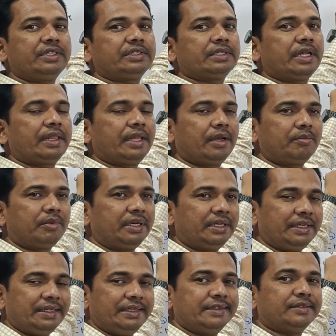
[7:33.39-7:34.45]
is nothing but
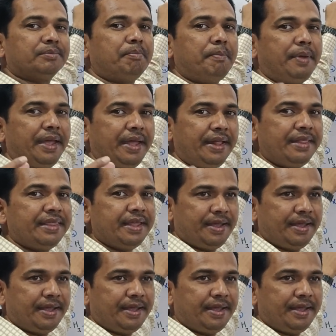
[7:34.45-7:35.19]
his main